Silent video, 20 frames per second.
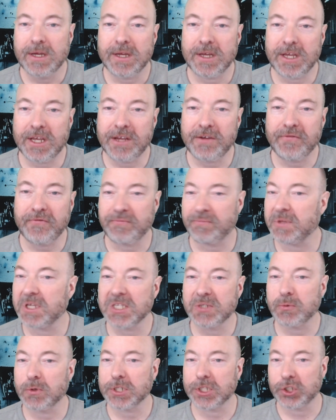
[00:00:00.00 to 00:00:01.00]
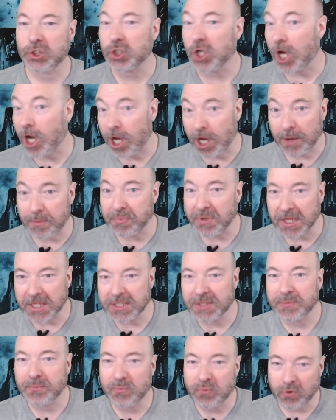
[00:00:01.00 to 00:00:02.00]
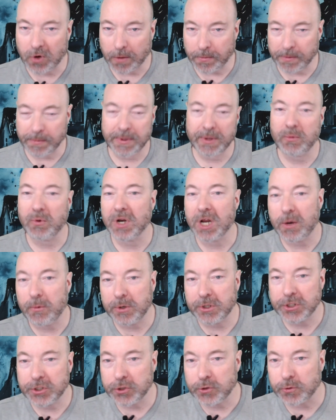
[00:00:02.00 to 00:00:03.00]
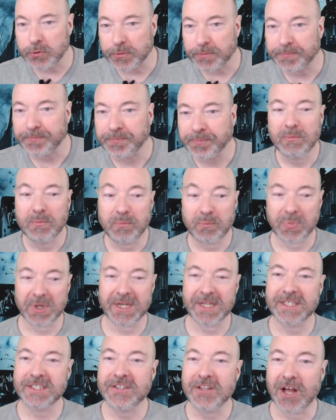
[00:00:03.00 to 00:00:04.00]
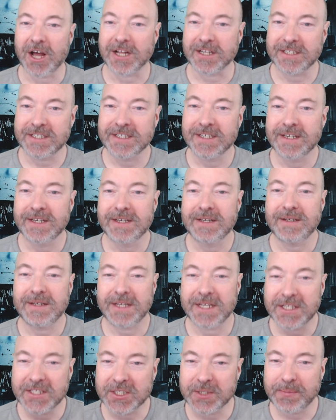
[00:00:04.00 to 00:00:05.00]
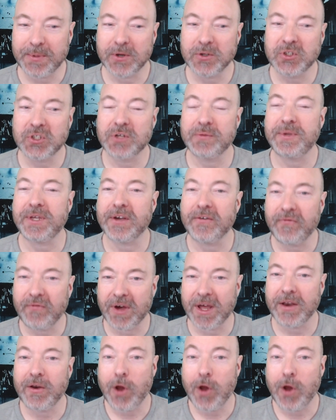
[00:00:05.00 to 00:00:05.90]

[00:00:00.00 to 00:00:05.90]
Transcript: If this was a job, that's probably what I would do. But it's not. It's supposed to be a fun